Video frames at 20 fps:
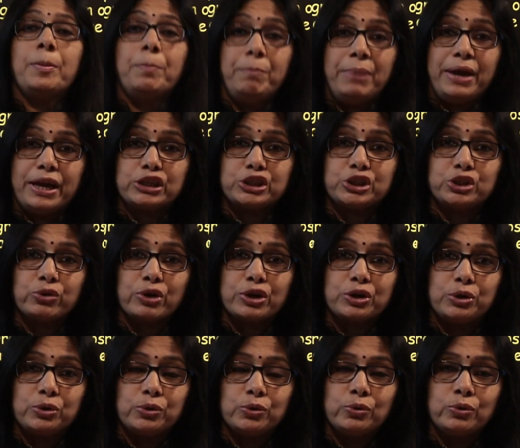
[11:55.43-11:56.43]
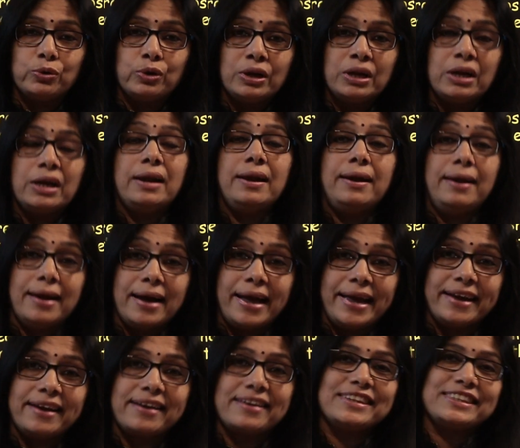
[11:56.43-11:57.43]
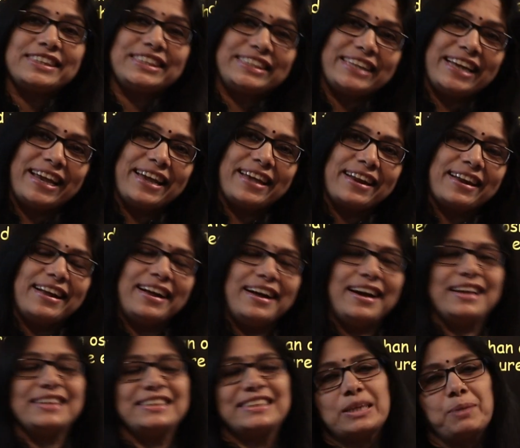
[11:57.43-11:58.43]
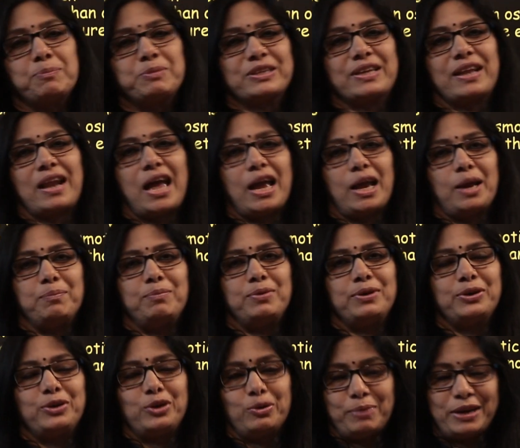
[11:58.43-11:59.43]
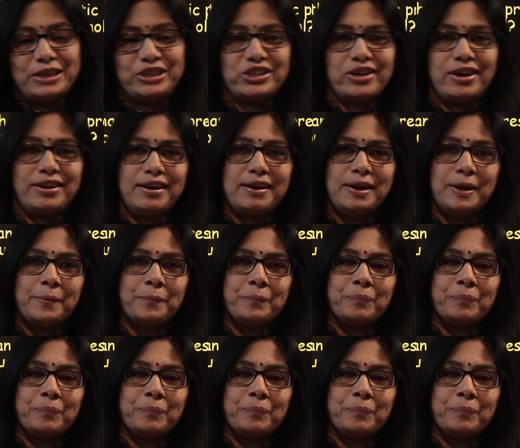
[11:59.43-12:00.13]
Make sure to like, share, and subscribe to my channel.